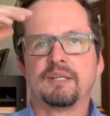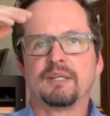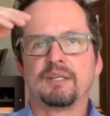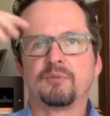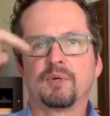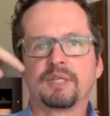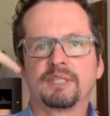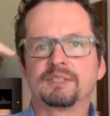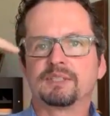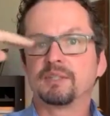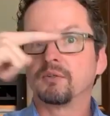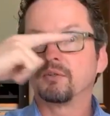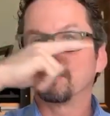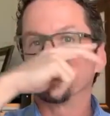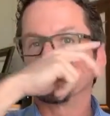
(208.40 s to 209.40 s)
what it's
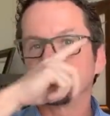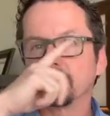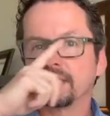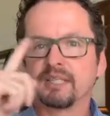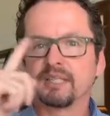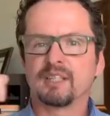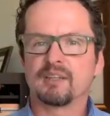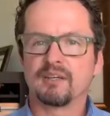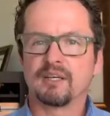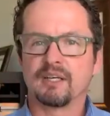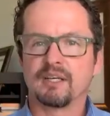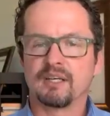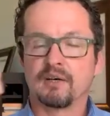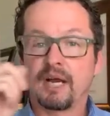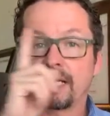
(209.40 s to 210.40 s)
doing is it's
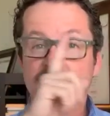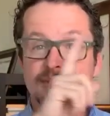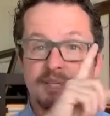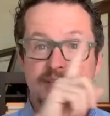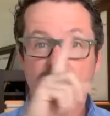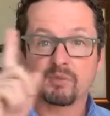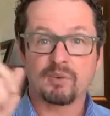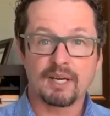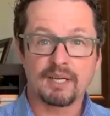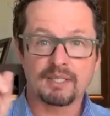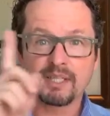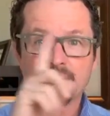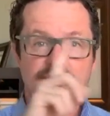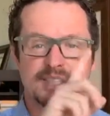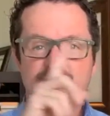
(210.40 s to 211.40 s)
integrating or activating right and
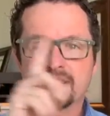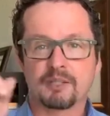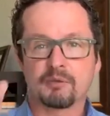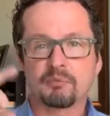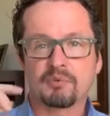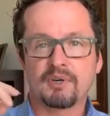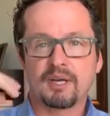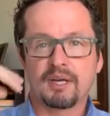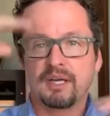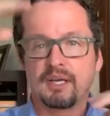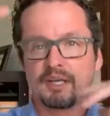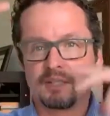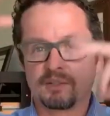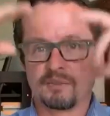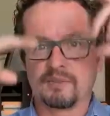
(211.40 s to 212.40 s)
left sides of the
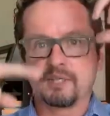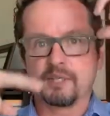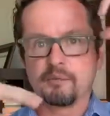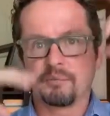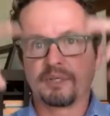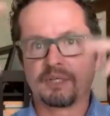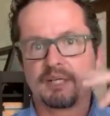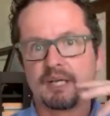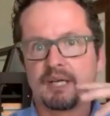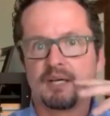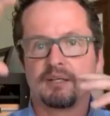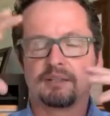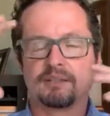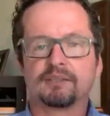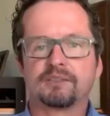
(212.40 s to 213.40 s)
brain, going up and
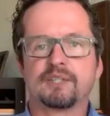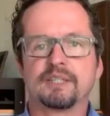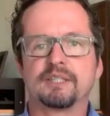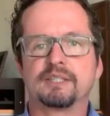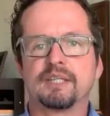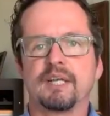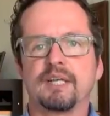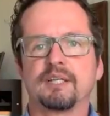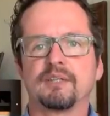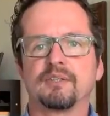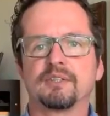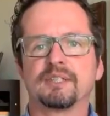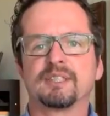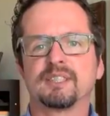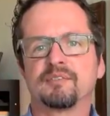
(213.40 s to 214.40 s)
down. So it's trying to take all
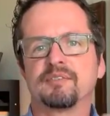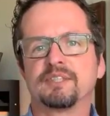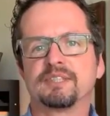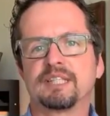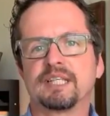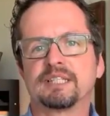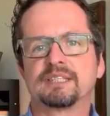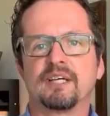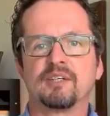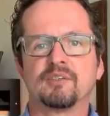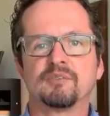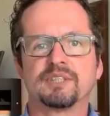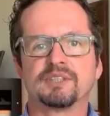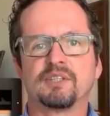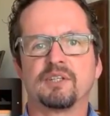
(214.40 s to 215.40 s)
this stuff that gets
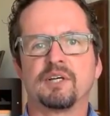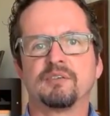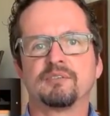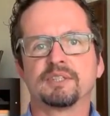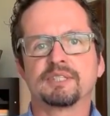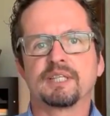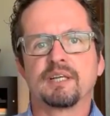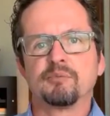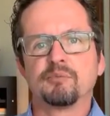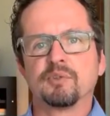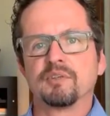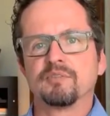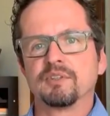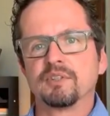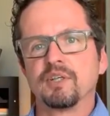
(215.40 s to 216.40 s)
unresolved, it's kind of more
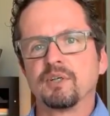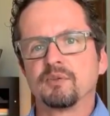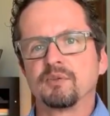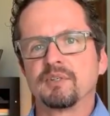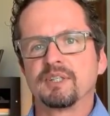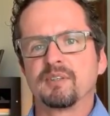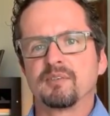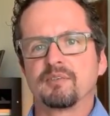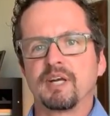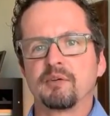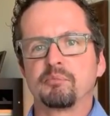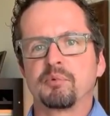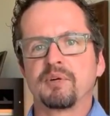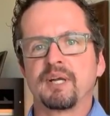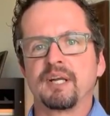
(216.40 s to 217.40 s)
of lower in the right
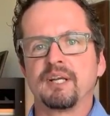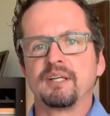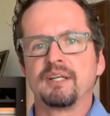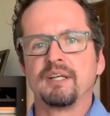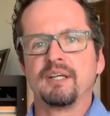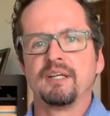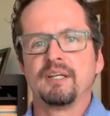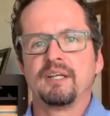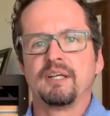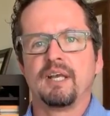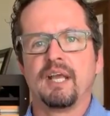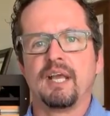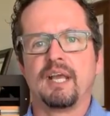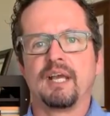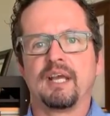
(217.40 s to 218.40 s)
brain.
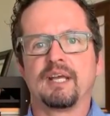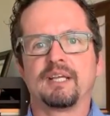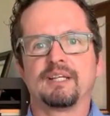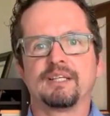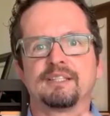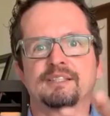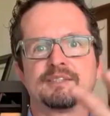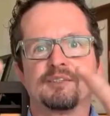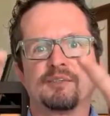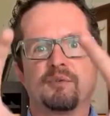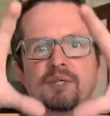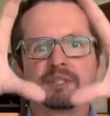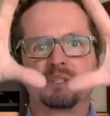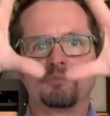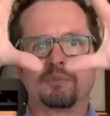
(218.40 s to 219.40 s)
And so it
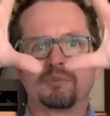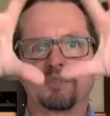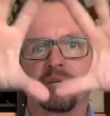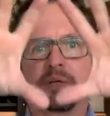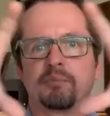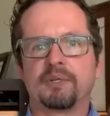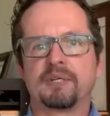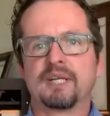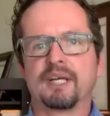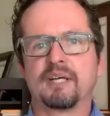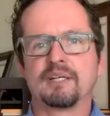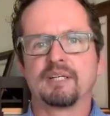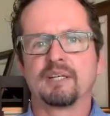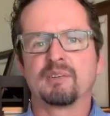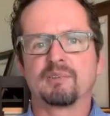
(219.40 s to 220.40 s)
wants to move it up and down
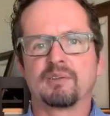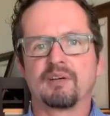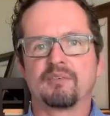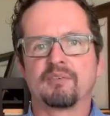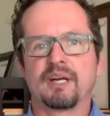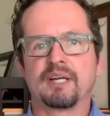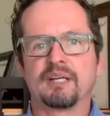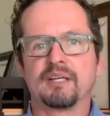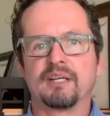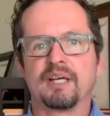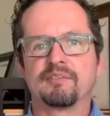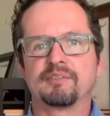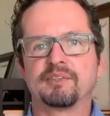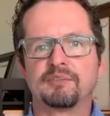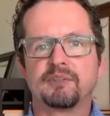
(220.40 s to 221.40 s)
and integrate it right and
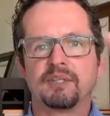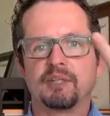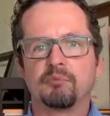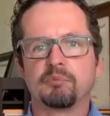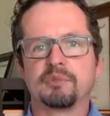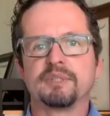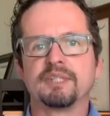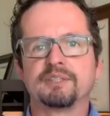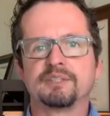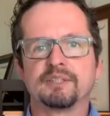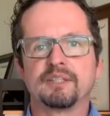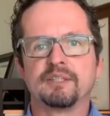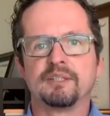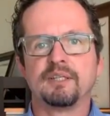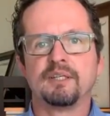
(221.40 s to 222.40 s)
left to a
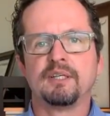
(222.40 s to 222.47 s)
completion,